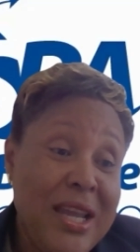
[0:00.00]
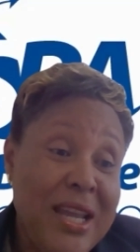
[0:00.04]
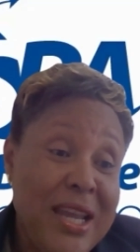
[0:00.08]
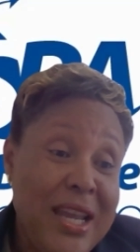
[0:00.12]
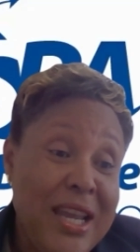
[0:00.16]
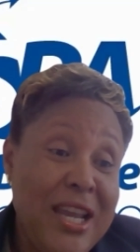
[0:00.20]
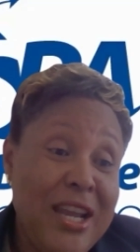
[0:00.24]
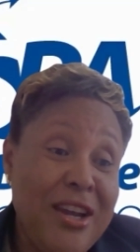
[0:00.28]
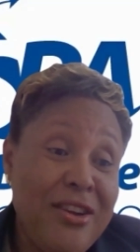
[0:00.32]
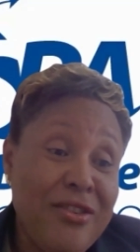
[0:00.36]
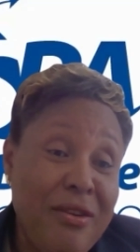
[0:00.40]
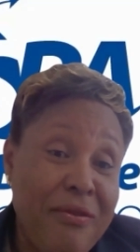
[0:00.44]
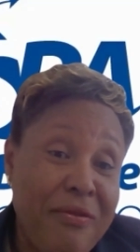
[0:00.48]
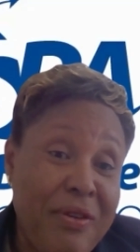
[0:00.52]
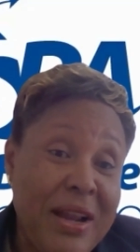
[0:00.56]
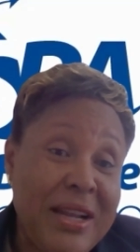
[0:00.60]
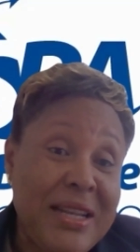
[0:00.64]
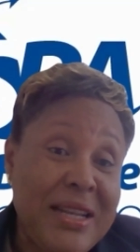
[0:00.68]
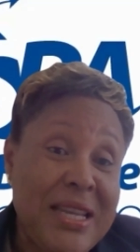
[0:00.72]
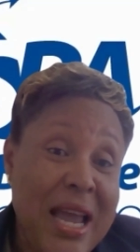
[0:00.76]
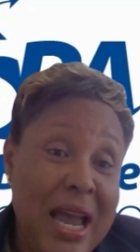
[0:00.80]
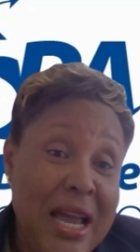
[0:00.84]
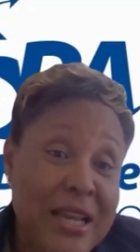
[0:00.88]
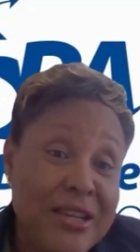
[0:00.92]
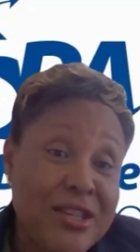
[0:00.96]
Here's a
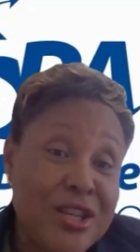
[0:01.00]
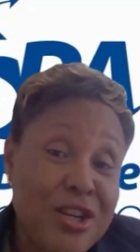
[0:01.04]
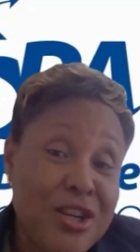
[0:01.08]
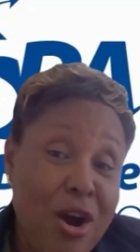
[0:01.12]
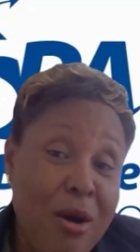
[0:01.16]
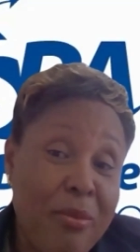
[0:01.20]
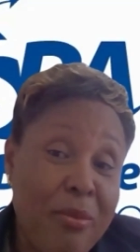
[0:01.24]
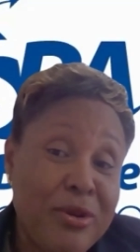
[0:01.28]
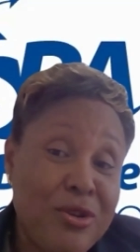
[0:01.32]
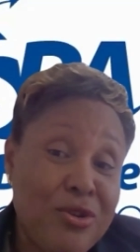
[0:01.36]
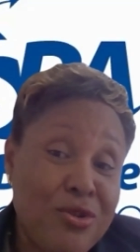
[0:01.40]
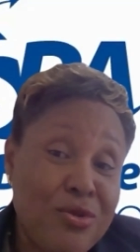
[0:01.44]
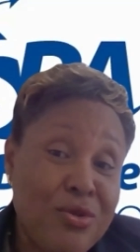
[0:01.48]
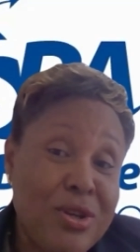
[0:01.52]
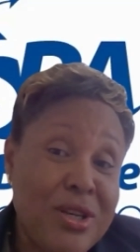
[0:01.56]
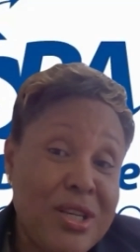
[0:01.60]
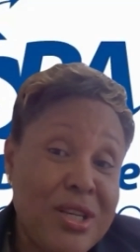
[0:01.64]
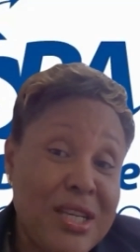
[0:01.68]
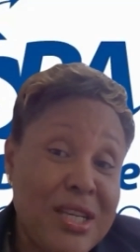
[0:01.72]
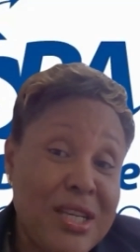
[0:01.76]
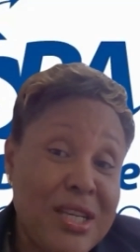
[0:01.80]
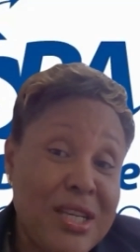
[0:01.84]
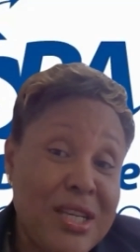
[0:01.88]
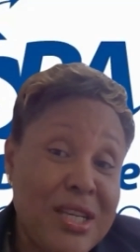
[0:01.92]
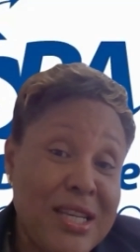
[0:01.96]
fantastic
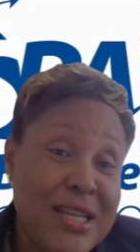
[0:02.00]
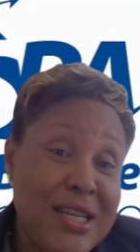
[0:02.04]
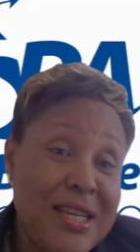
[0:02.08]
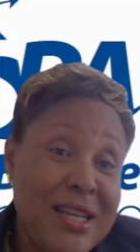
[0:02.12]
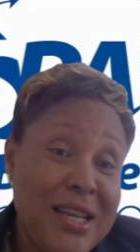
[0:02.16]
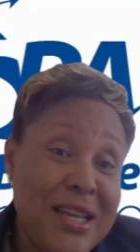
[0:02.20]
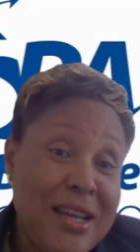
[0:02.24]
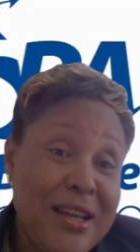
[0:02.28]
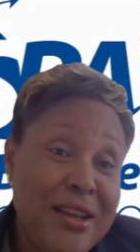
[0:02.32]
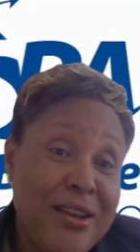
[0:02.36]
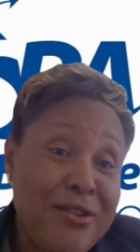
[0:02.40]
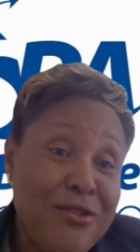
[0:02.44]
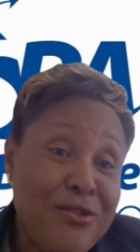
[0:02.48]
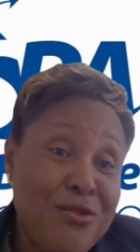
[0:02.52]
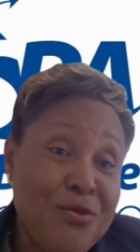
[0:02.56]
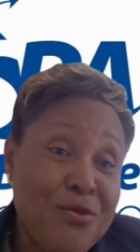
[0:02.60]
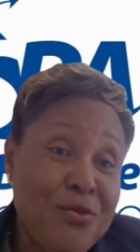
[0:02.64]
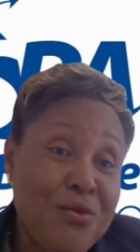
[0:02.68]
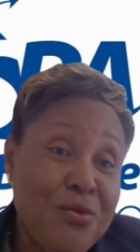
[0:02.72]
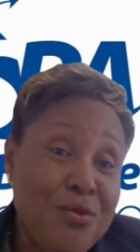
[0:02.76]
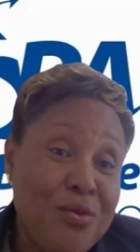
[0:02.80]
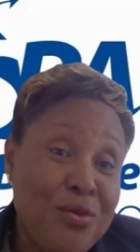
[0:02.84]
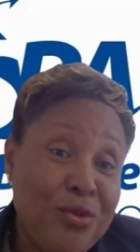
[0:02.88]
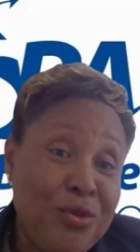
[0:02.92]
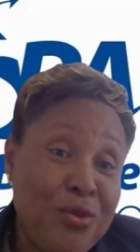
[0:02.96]
opportunity
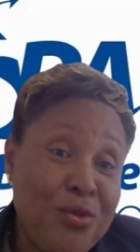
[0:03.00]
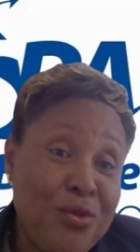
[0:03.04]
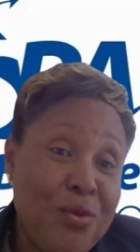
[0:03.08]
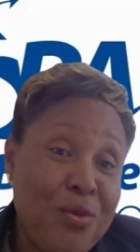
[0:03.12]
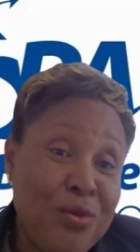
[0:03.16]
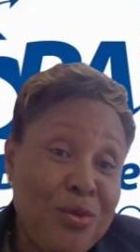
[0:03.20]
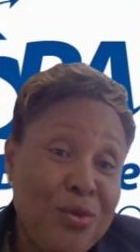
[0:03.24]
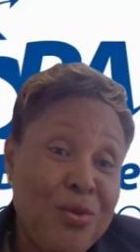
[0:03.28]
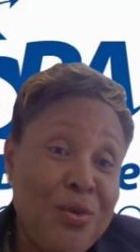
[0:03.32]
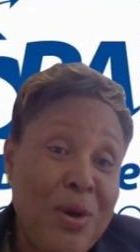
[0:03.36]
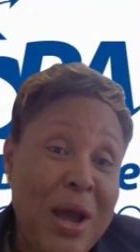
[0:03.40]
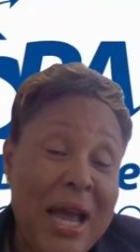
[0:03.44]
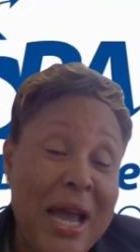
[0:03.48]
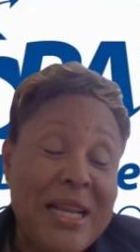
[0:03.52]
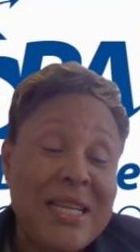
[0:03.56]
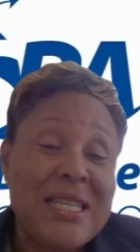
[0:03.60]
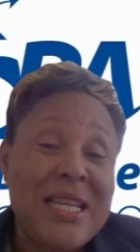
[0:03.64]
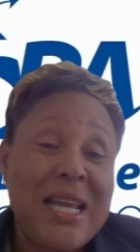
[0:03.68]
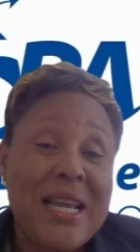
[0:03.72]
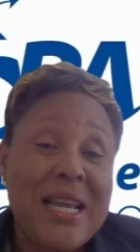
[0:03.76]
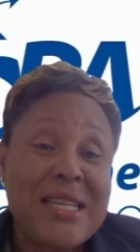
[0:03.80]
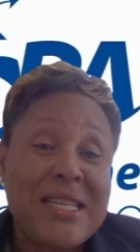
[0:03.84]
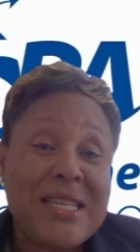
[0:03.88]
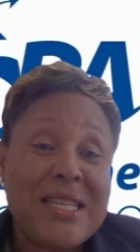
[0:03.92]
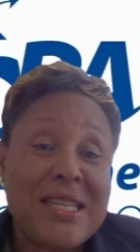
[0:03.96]
to
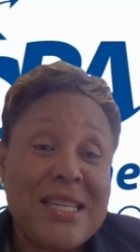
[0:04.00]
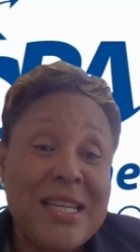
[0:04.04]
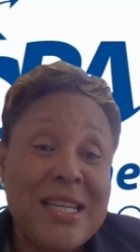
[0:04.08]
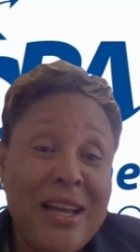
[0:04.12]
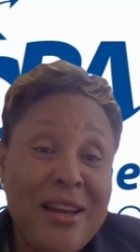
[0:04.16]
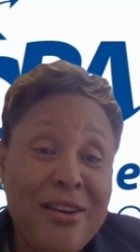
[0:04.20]
access a